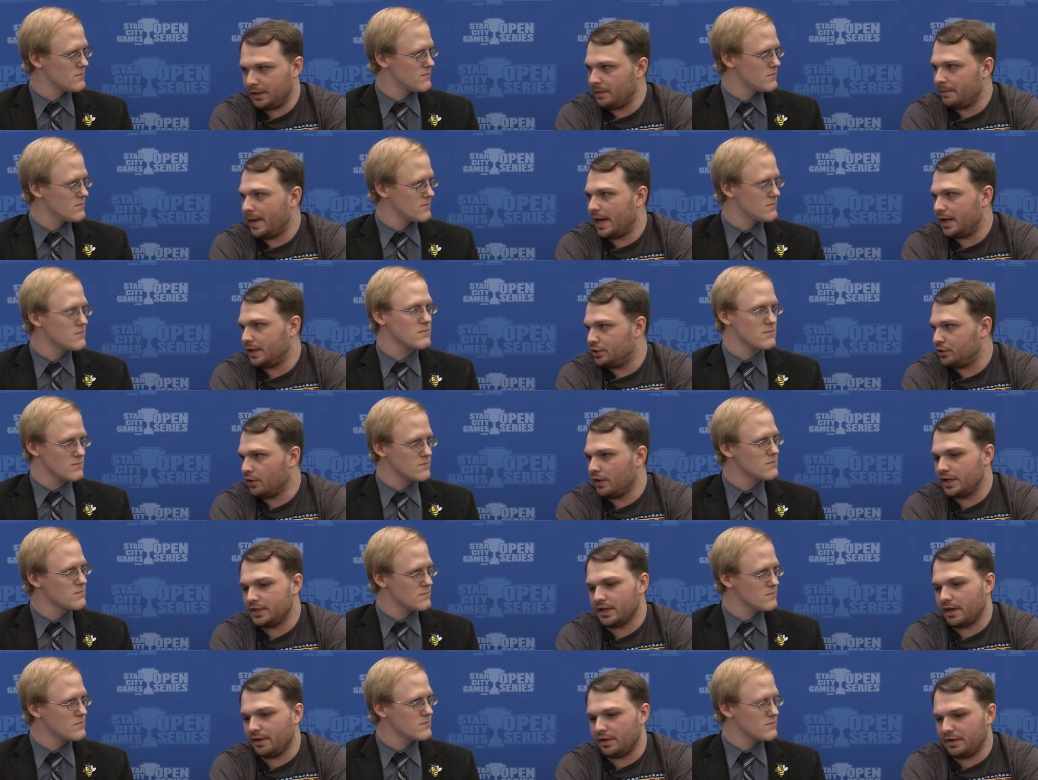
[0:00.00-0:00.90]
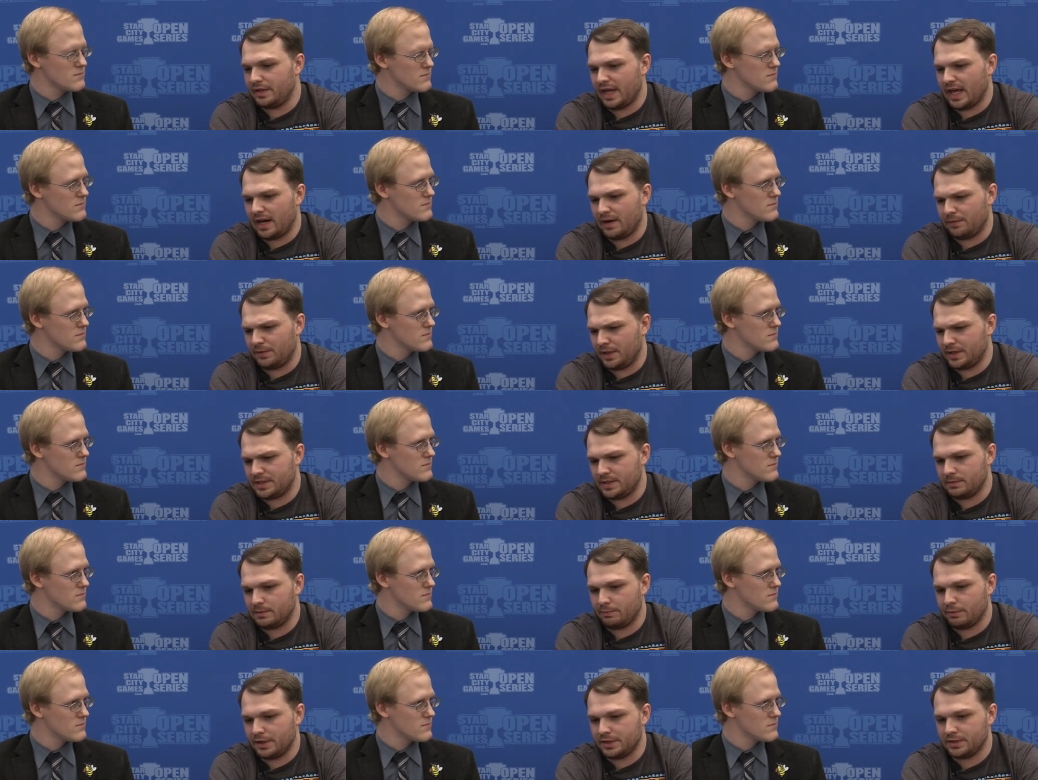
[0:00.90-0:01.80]
Speaker 1: the meta choice. Other than that, everything
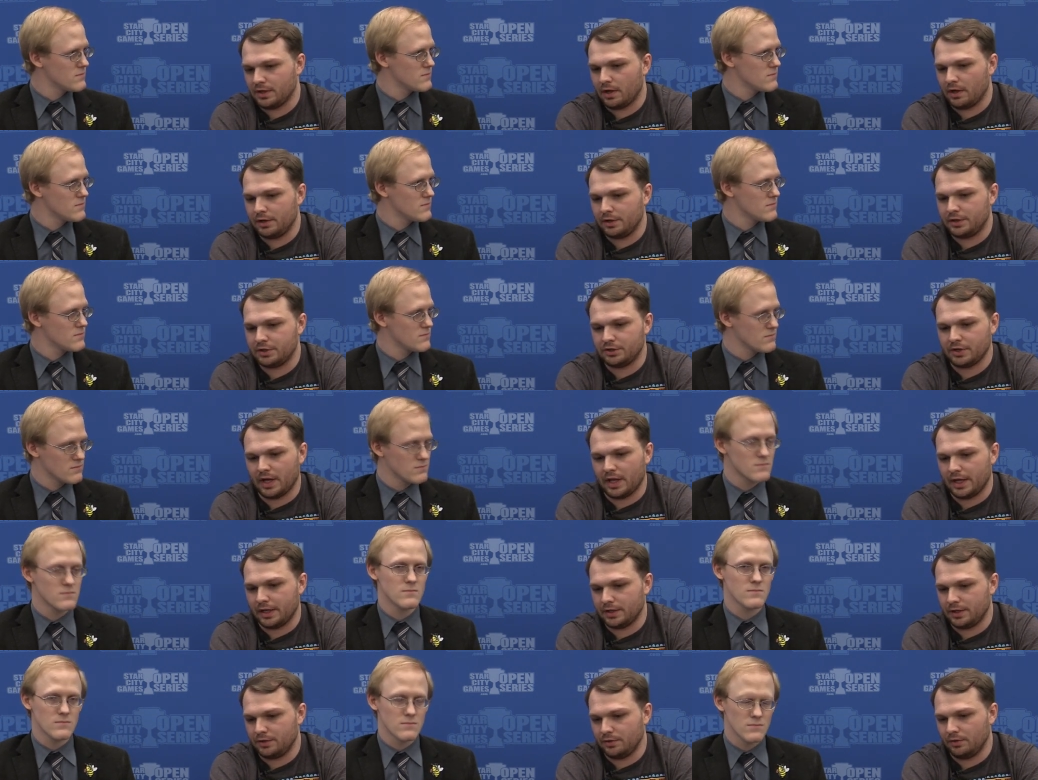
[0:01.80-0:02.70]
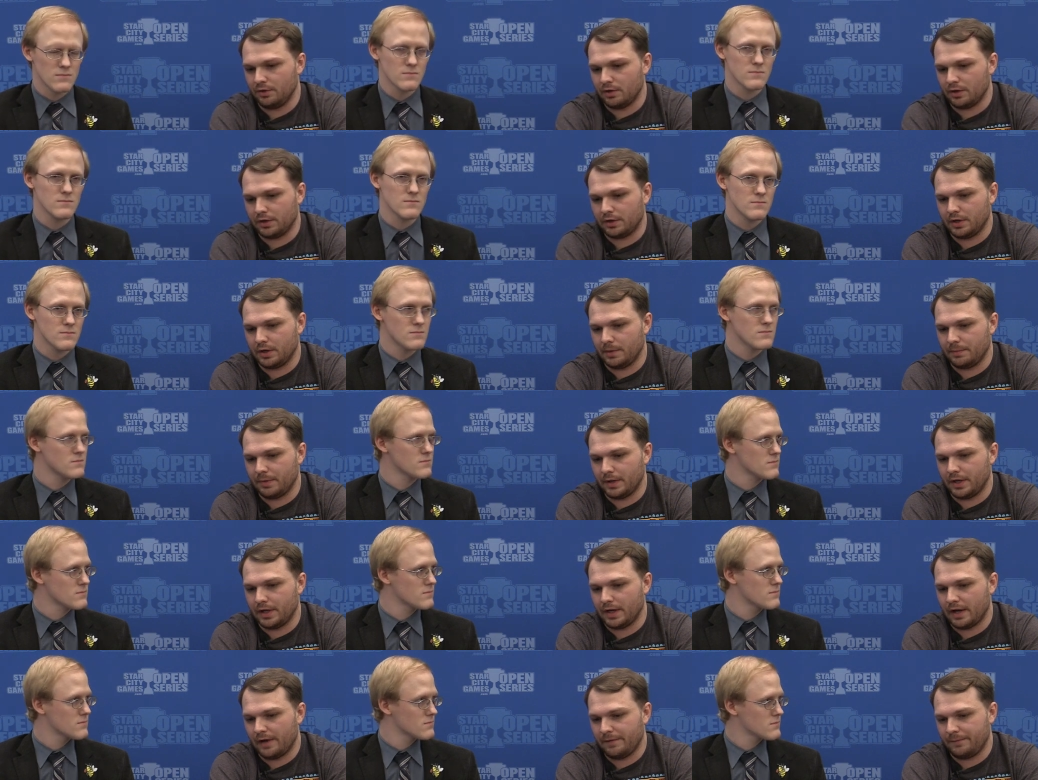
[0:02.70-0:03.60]
seems pretty solid. You could try like a Dual Worker,
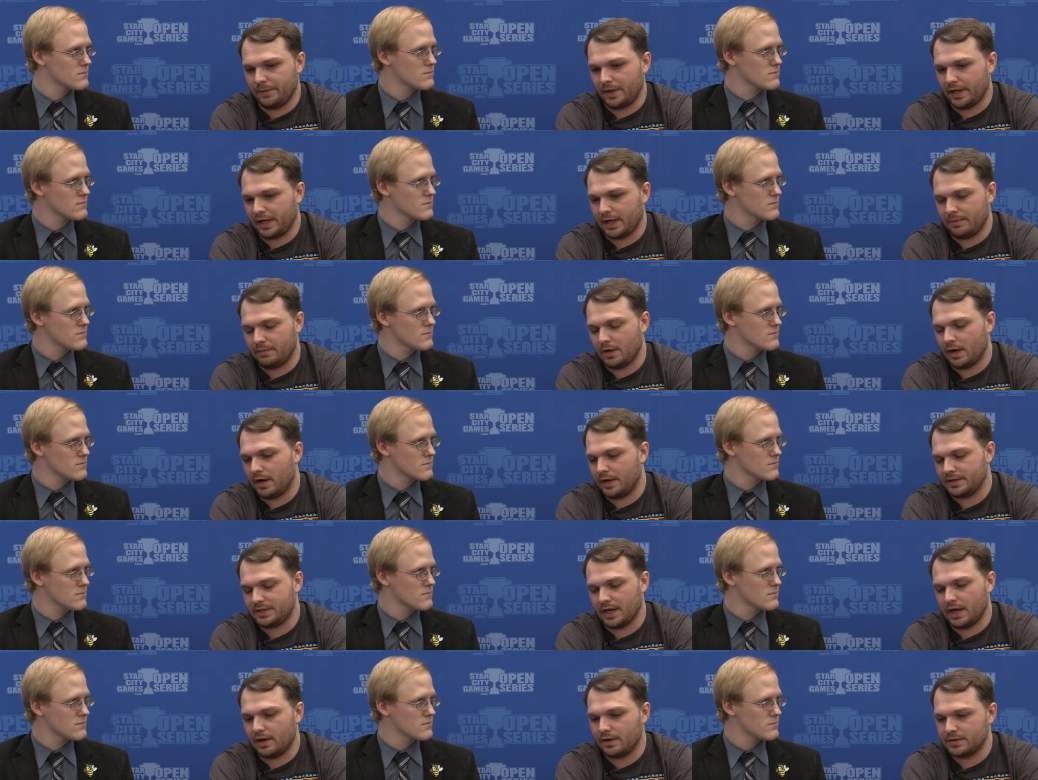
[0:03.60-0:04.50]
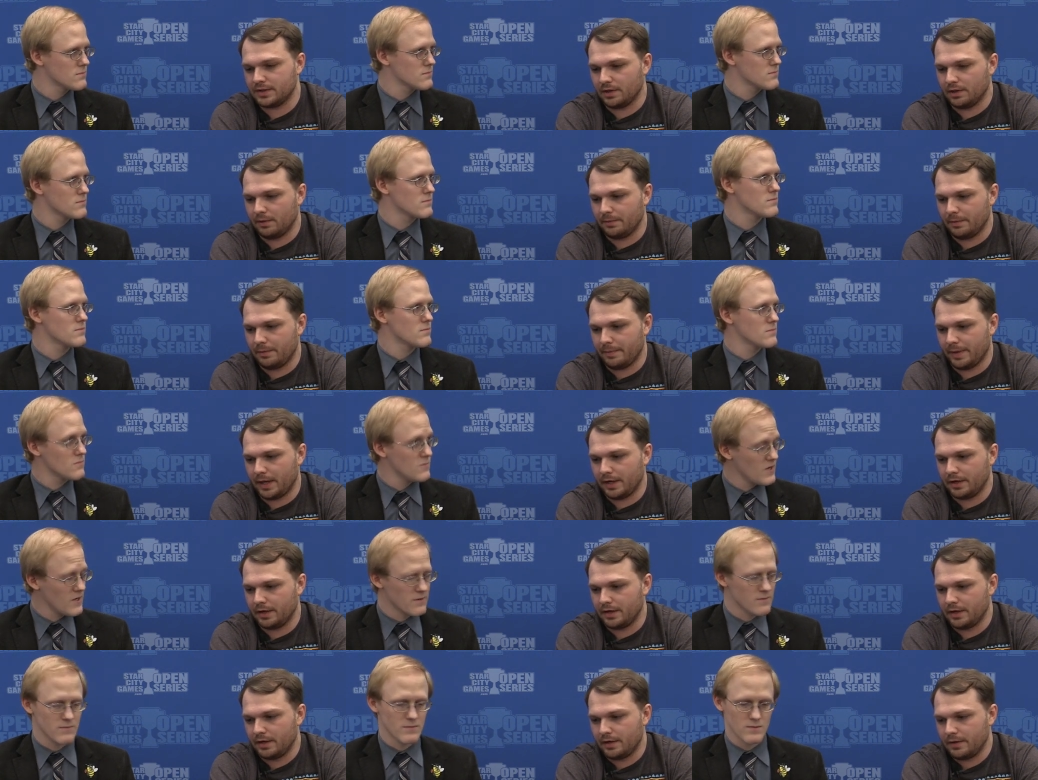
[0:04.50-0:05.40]
but I feel like Hypnotic Siren's a little bit
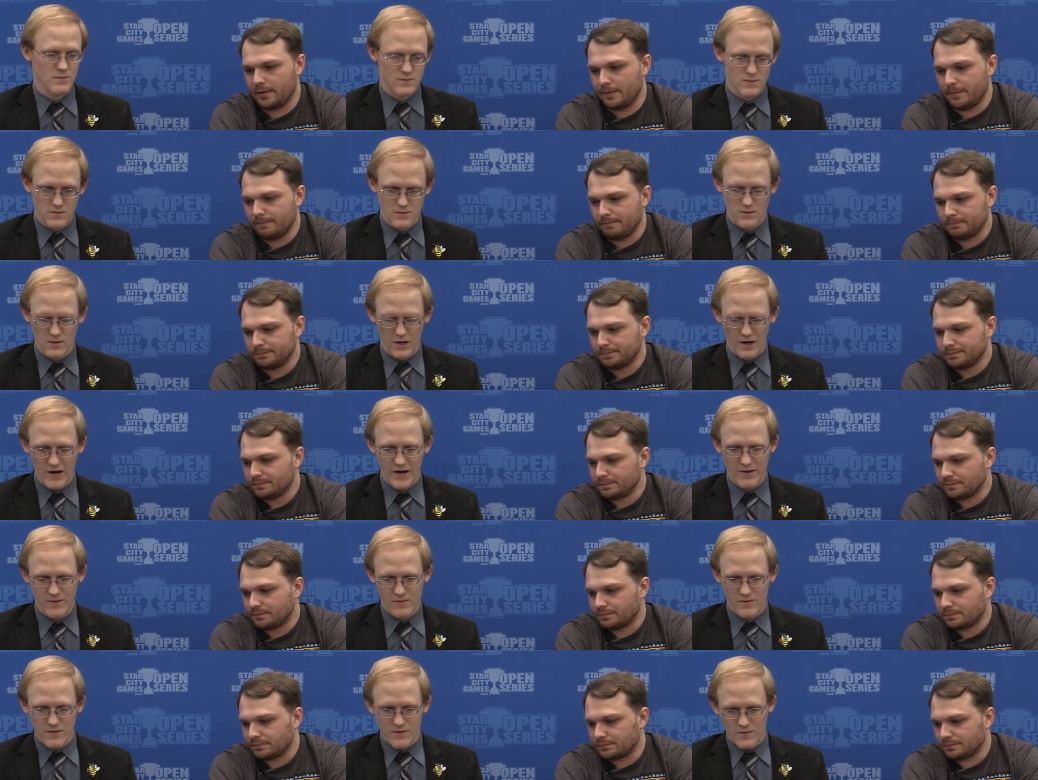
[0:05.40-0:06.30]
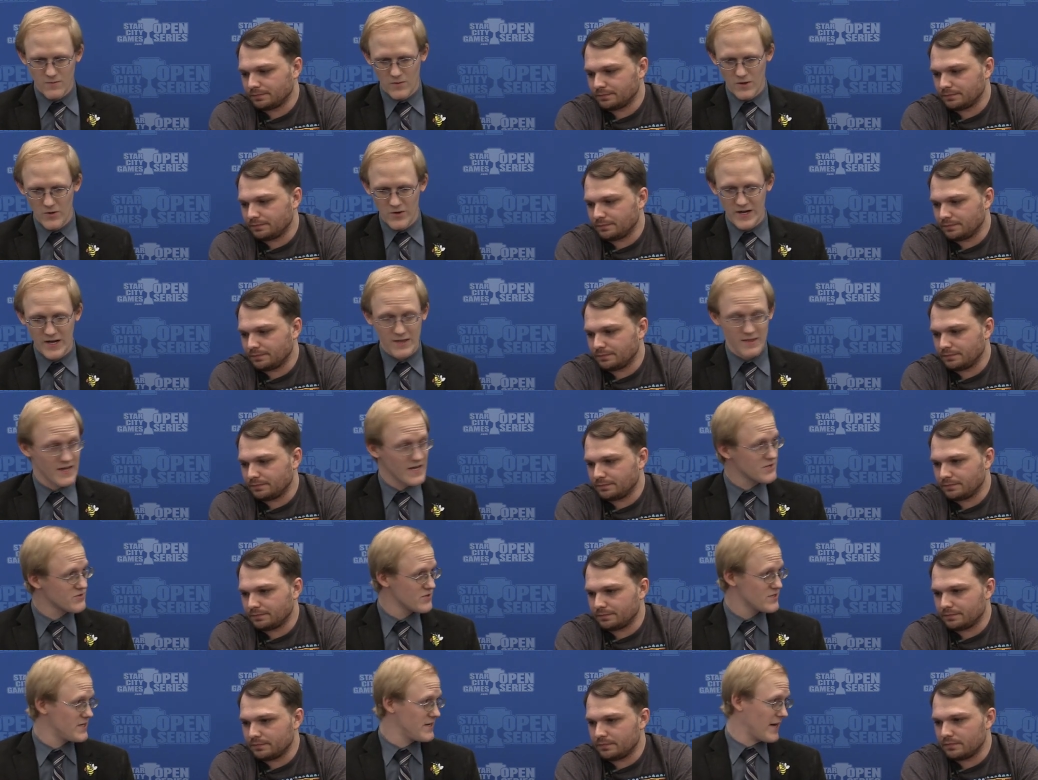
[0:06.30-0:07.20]
better.
Speaker 2: All right. Well, Nick, thanks
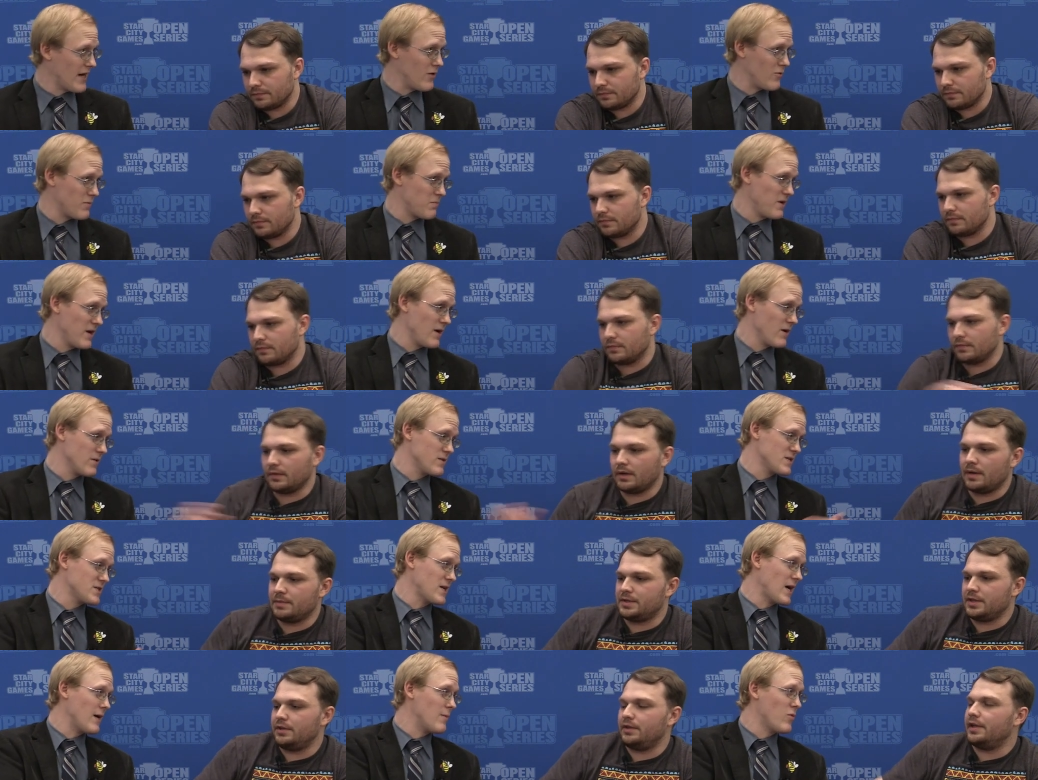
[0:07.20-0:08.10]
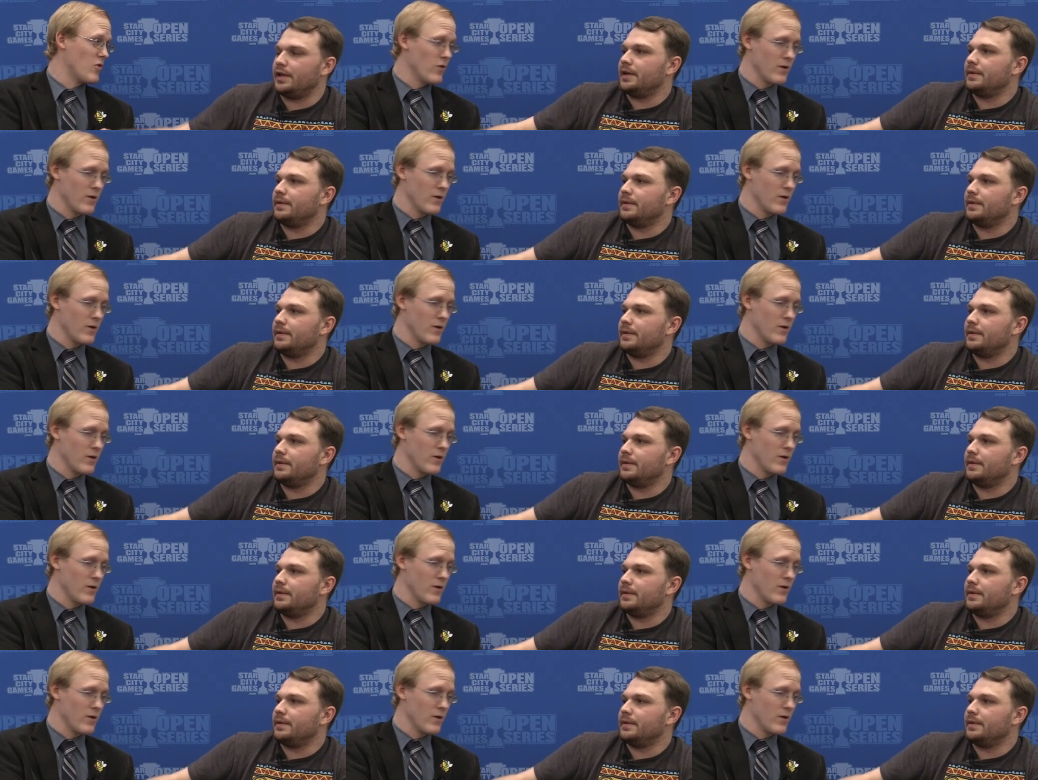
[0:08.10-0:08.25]
for sitting down with me here in the Absolutely.